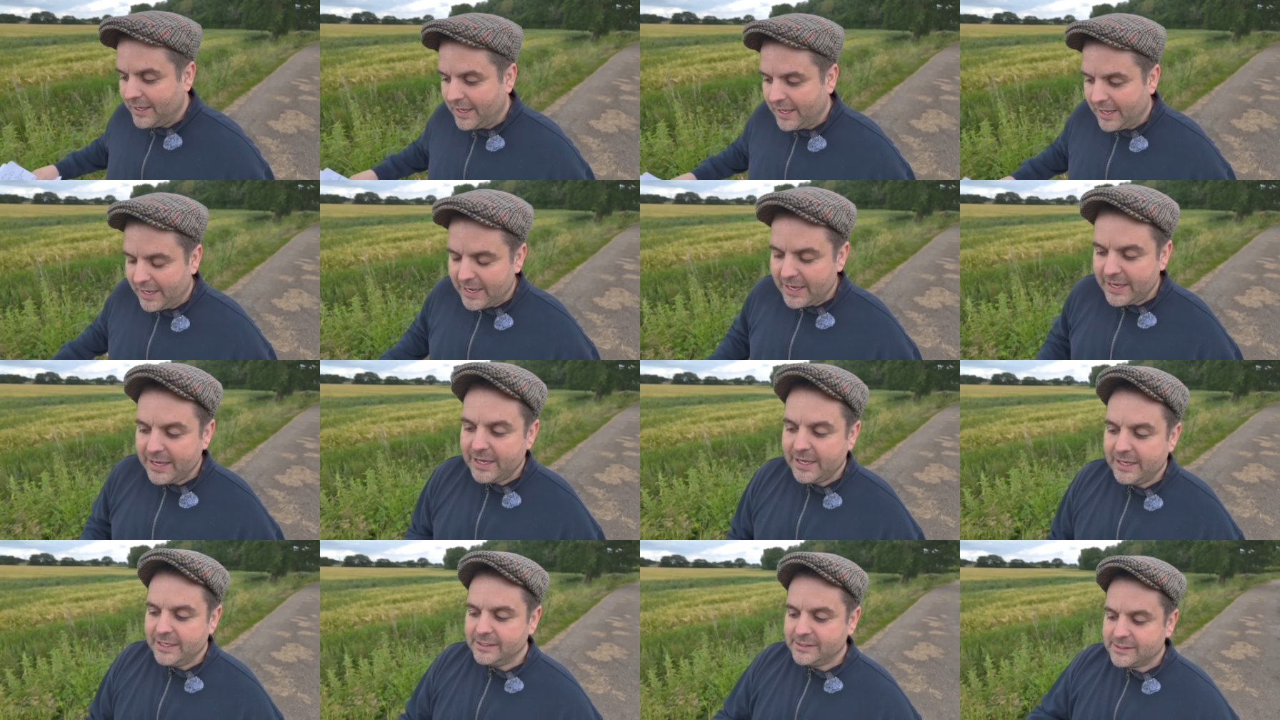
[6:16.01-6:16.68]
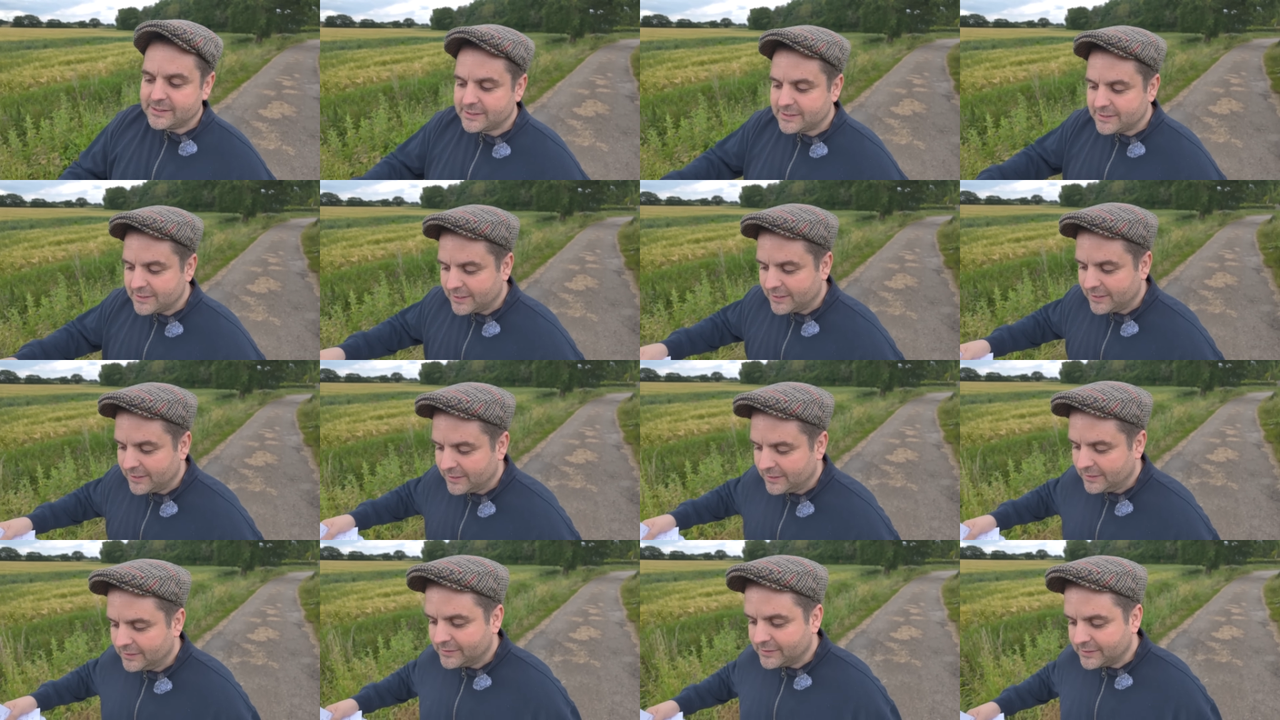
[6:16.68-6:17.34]
he is
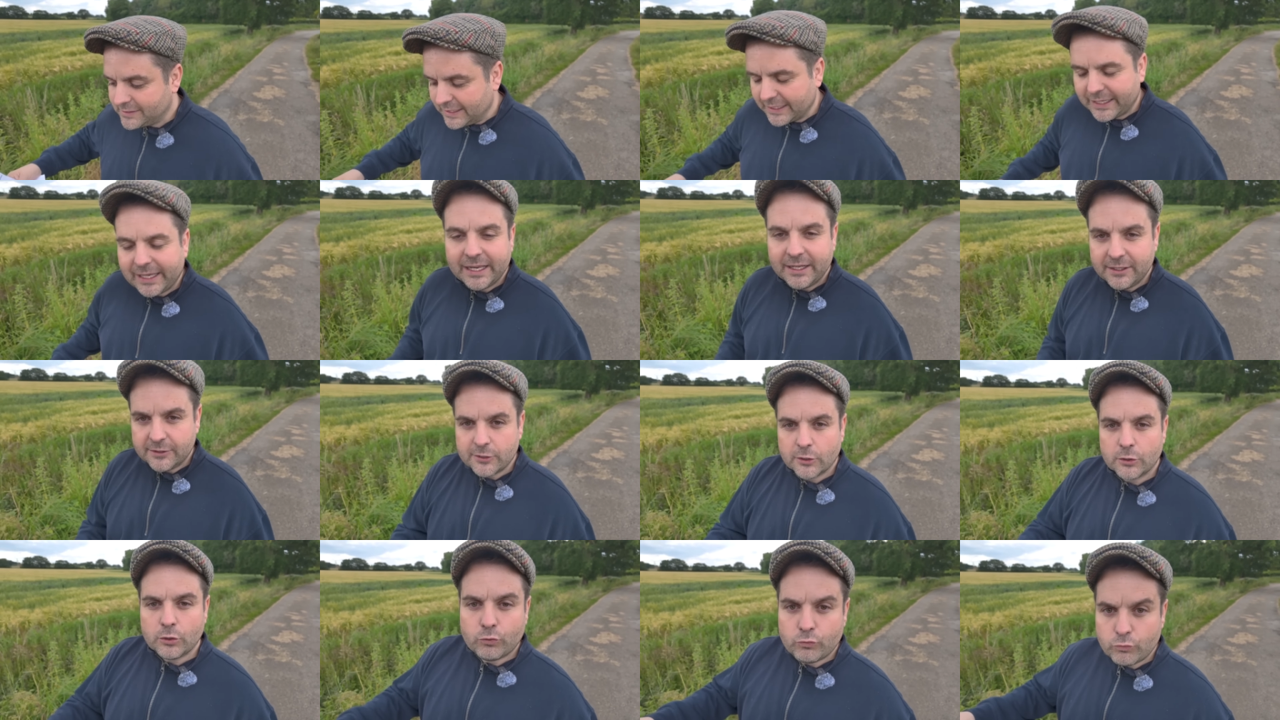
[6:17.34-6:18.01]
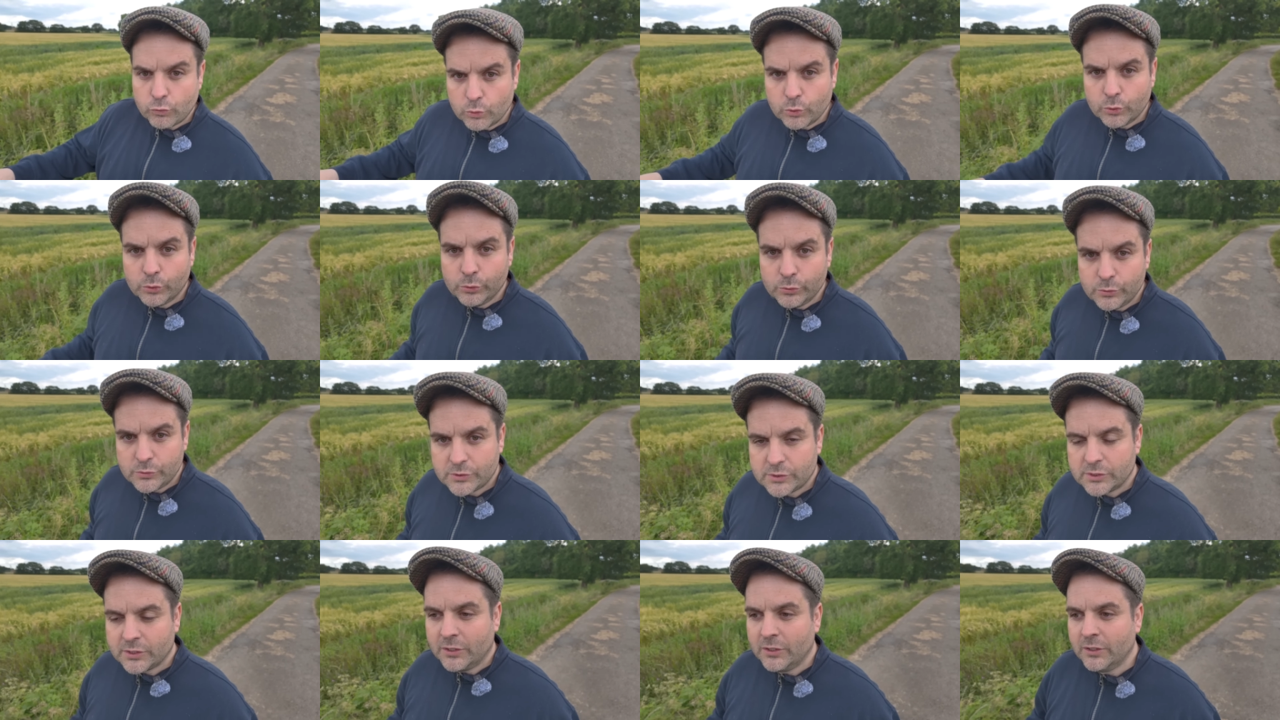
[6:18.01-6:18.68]
sticking to the
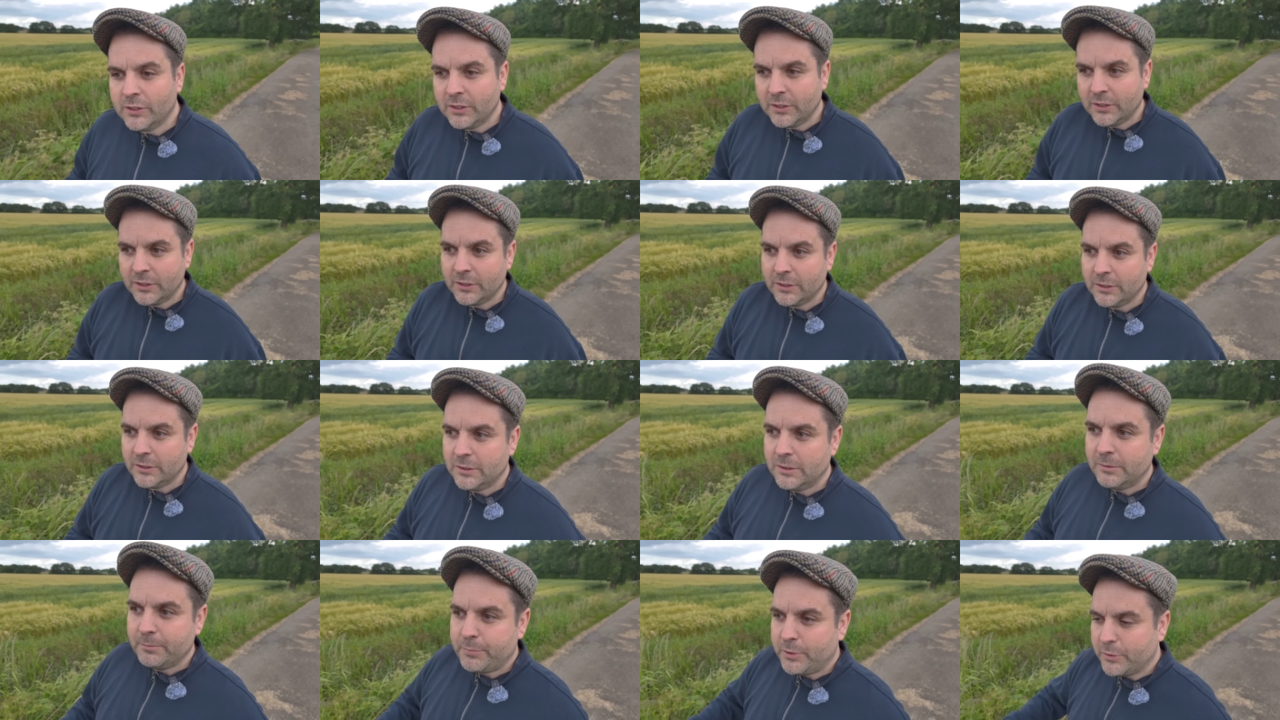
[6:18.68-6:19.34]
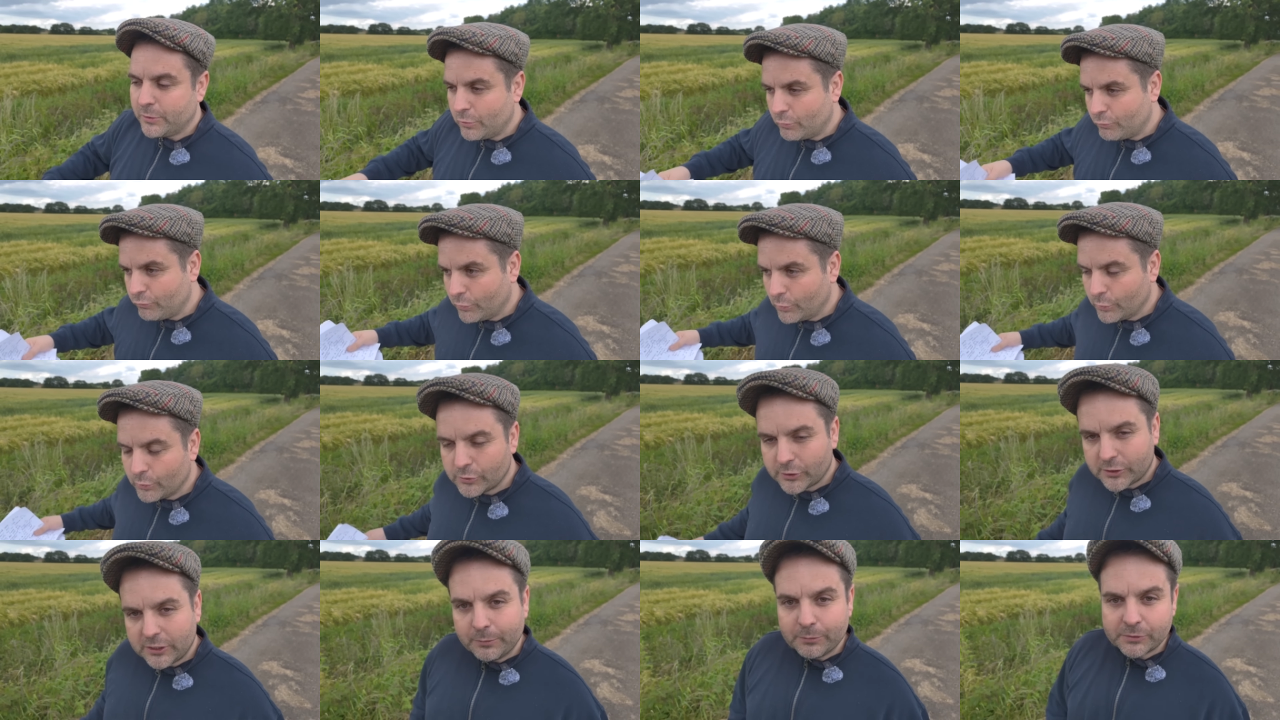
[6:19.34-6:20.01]
rules, but the
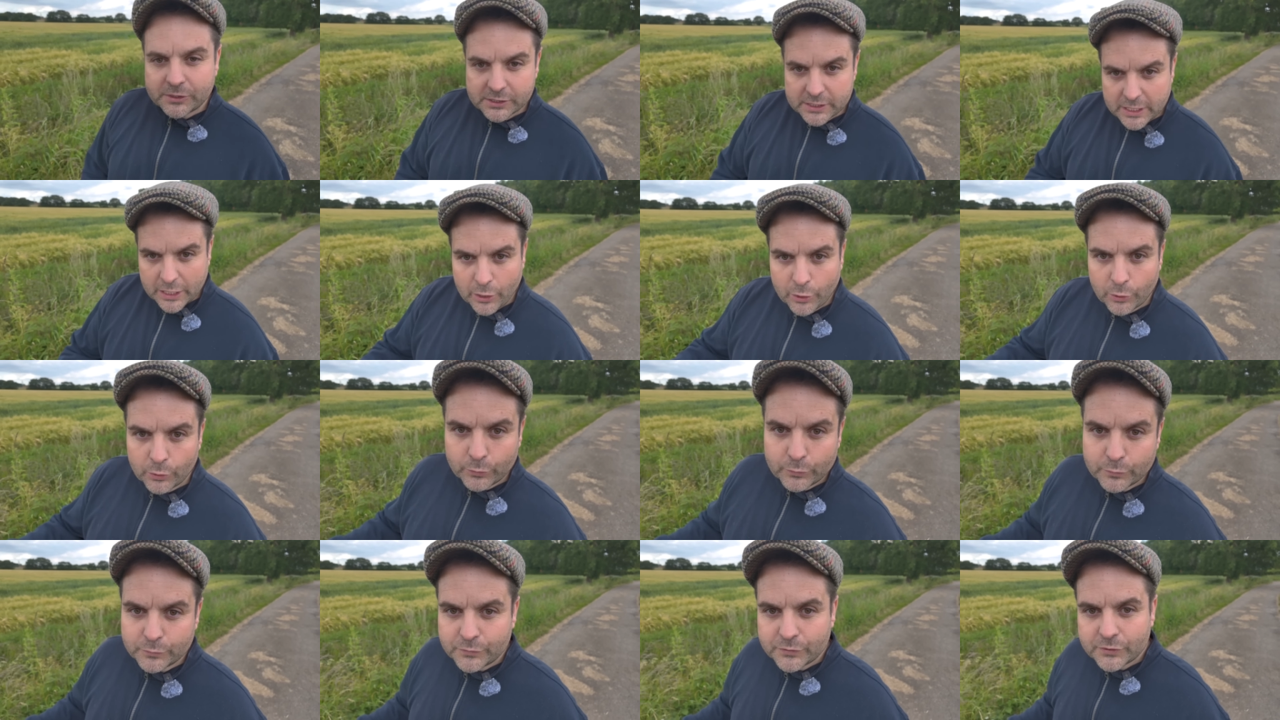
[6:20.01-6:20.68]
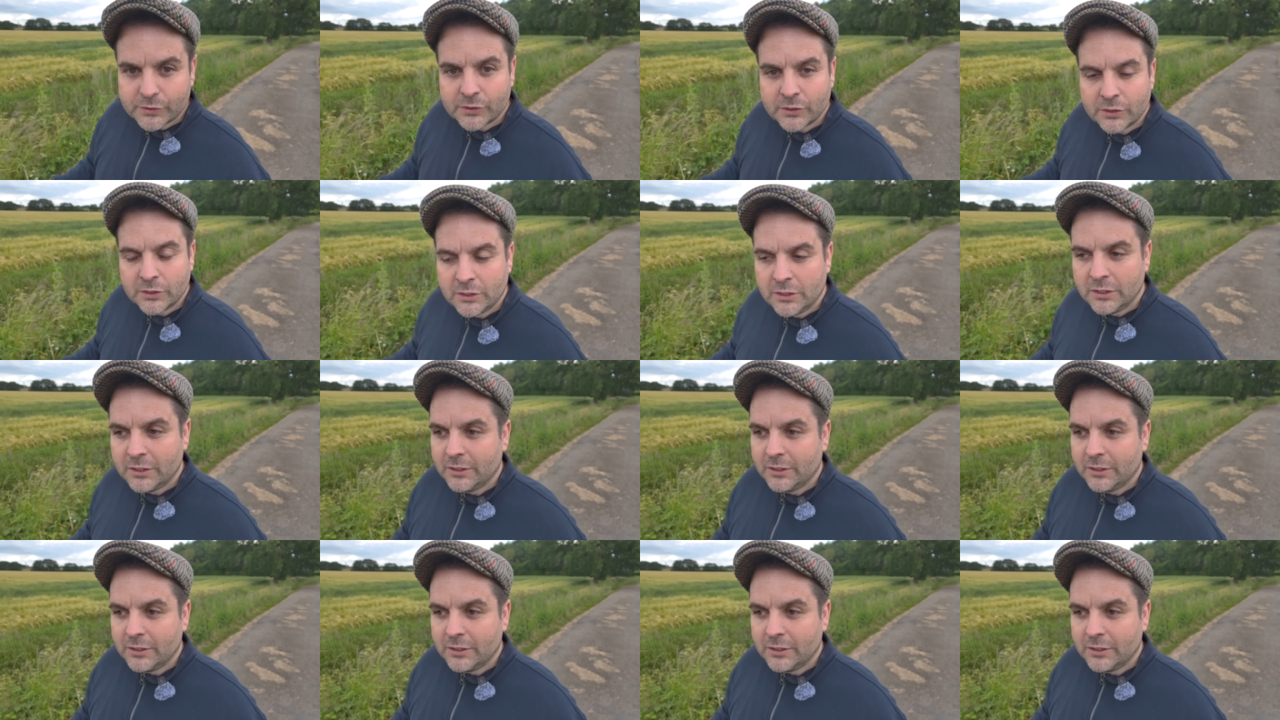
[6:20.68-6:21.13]
rules themselves